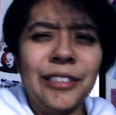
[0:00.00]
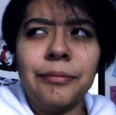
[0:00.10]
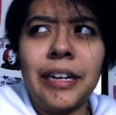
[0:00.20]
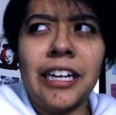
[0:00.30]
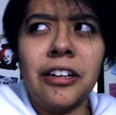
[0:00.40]
too
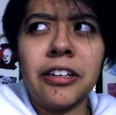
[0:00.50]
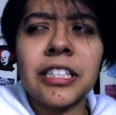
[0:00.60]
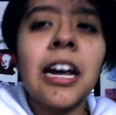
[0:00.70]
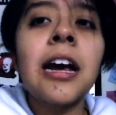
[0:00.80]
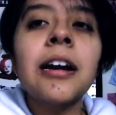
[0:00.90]
many
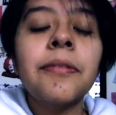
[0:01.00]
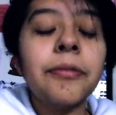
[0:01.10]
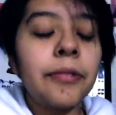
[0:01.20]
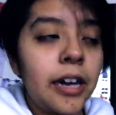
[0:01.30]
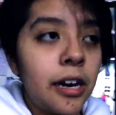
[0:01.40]
looks.
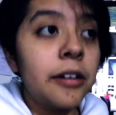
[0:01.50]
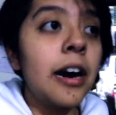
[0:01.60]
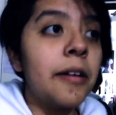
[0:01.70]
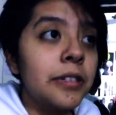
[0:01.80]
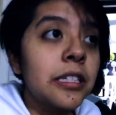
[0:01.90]
While
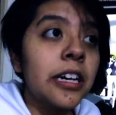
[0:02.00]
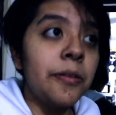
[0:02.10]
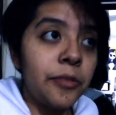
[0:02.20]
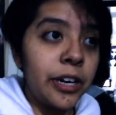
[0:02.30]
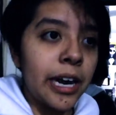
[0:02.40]
I was
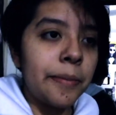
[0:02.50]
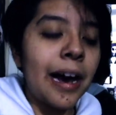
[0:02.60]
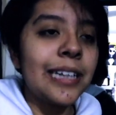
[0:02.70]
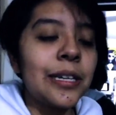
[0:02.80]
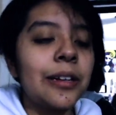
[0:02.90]
looking for him, I saw